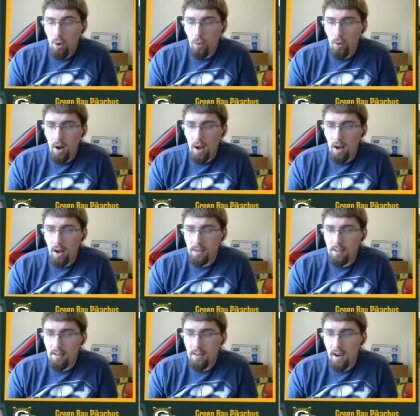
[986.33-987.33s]
or
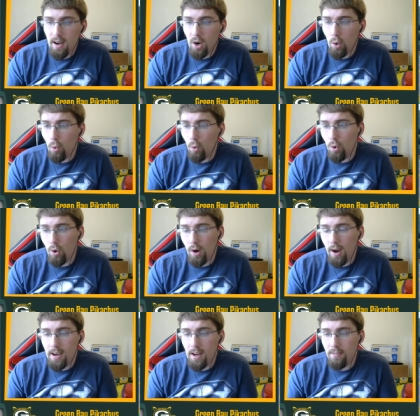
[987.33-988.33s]
uh, T-Tar
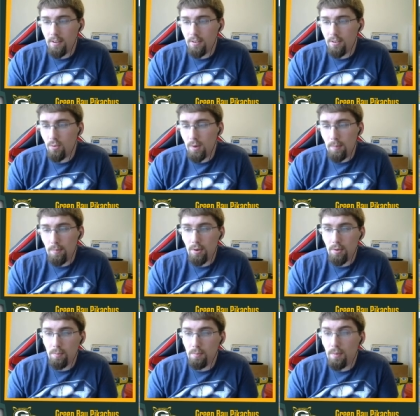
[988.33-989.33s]
or any of his
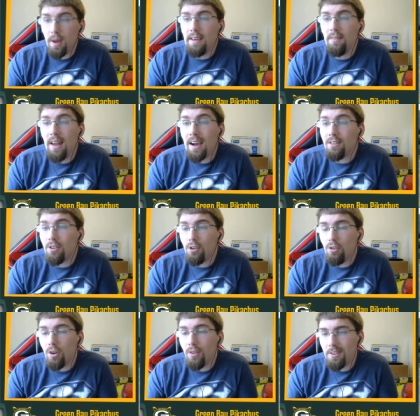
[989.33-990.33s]
sweepers, even
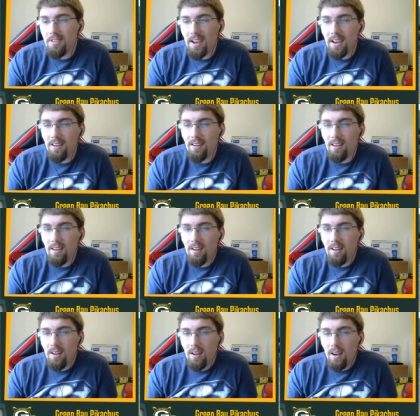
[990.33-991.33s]
Excadrill in the sand.
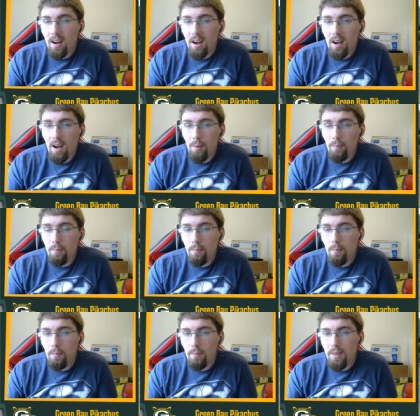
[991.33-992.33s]
Um,
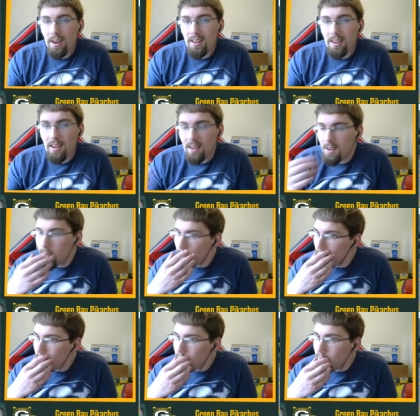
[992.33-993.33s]
then again,
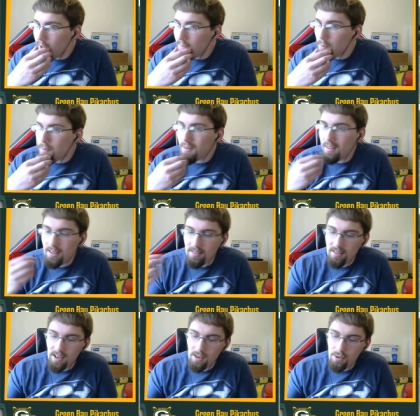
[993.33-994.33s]
he'd have to bring like
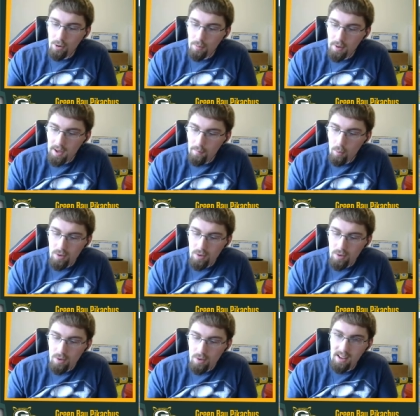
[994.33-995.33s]
Sandstorm to get more
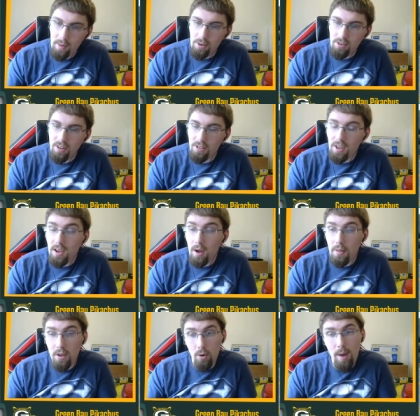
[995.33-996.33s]
sand damage. The thing,
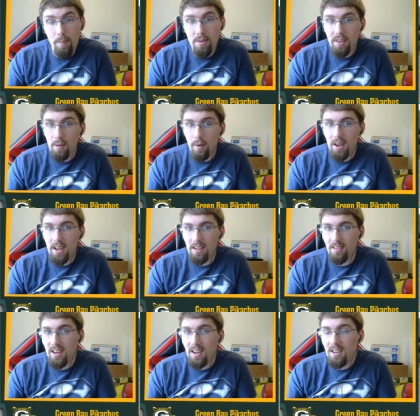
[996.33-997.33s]
the crappy thing about
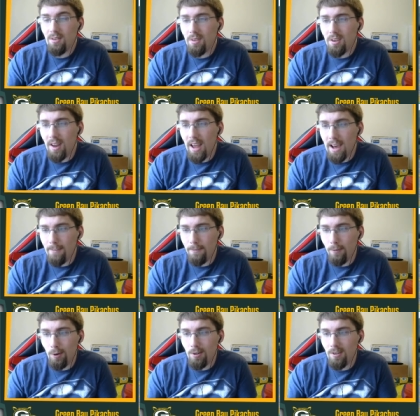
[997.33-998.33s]
his, he's only gonna have
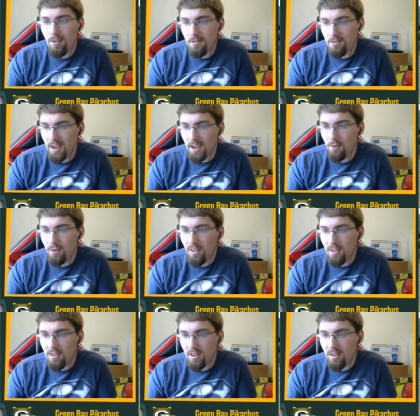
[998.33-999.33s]
four turns of sand
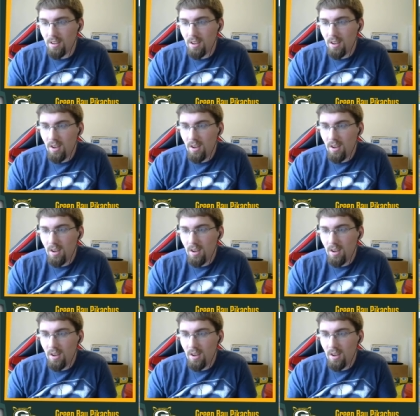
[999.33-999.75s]
realistically,